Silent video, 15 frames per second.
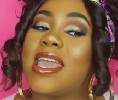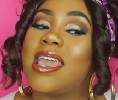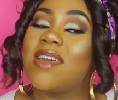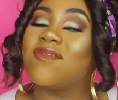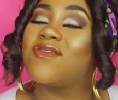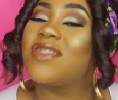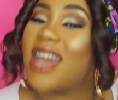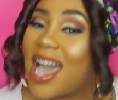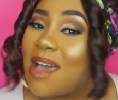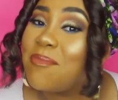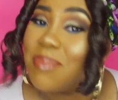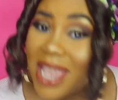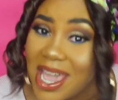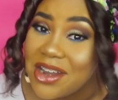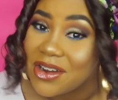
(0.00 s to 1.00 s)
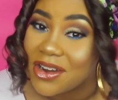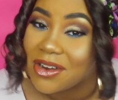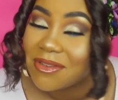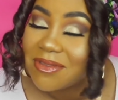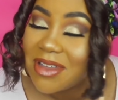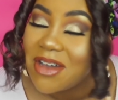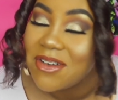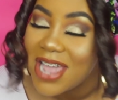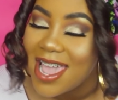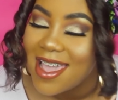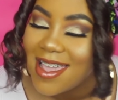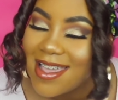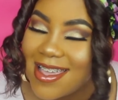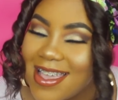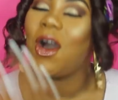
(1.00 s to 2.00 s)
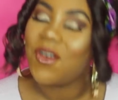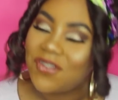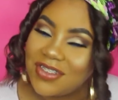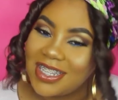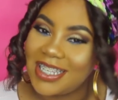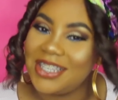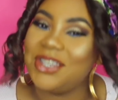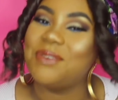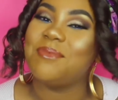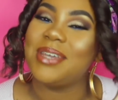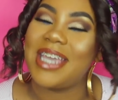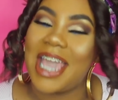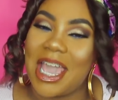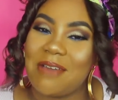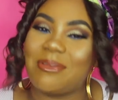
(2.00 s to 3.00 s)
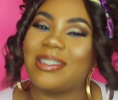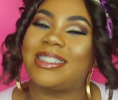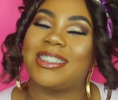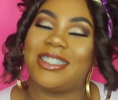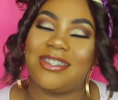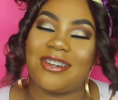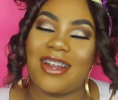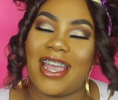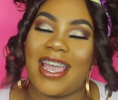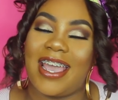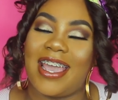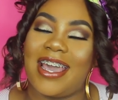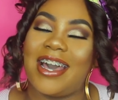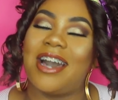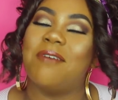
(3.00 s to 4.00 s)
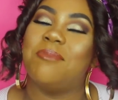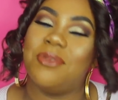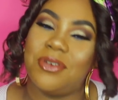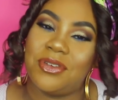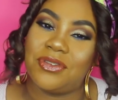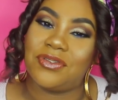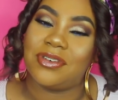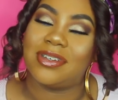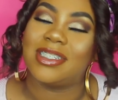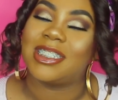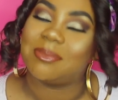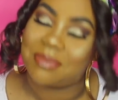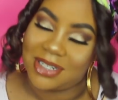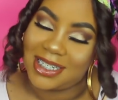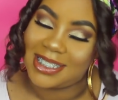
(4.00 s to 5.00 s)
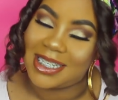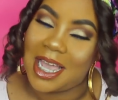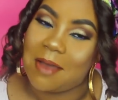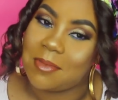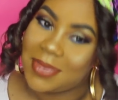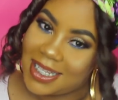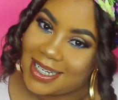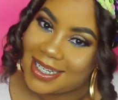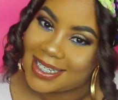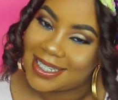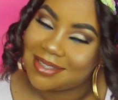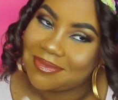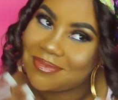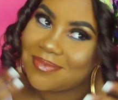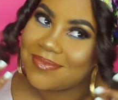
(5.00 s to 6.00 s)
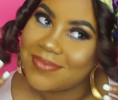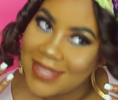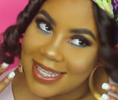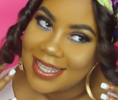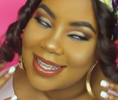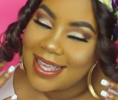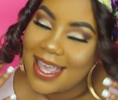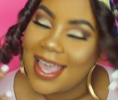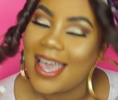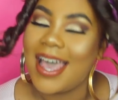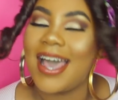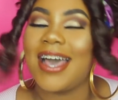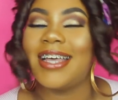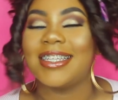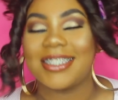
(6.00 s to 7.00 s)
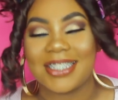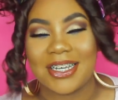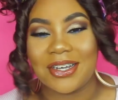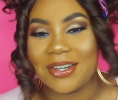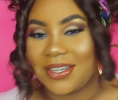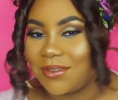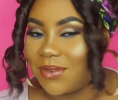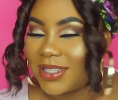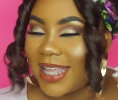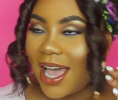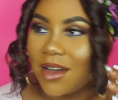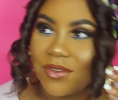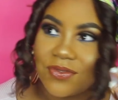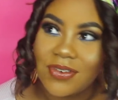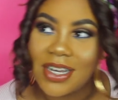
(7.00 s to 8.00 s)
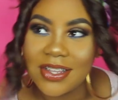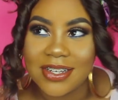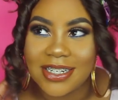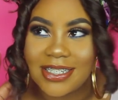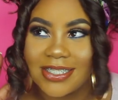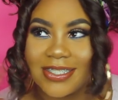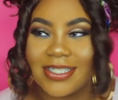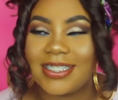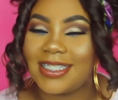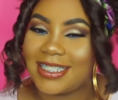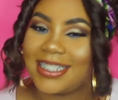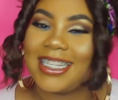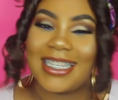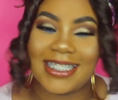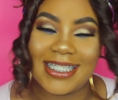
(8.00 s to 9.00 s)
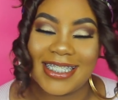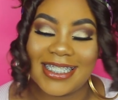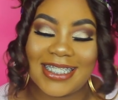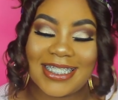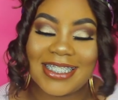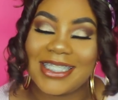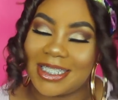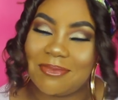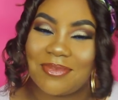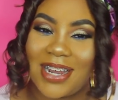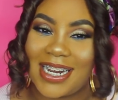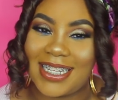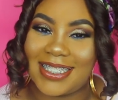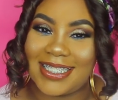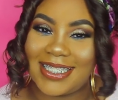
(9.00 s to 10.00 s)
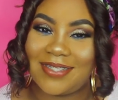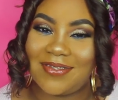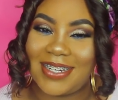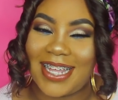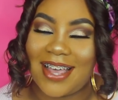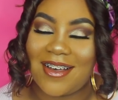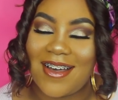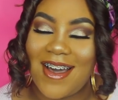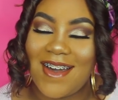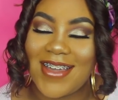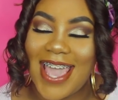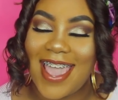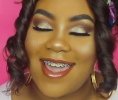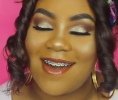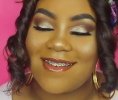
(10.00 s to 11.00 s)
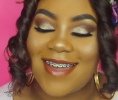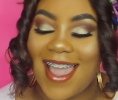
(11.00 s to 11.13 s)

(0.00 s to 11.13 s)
if not better. Okay, hopefully you'll be able to create a beautiful springtime look. So without further ado, let's just jump right into this video. Okay.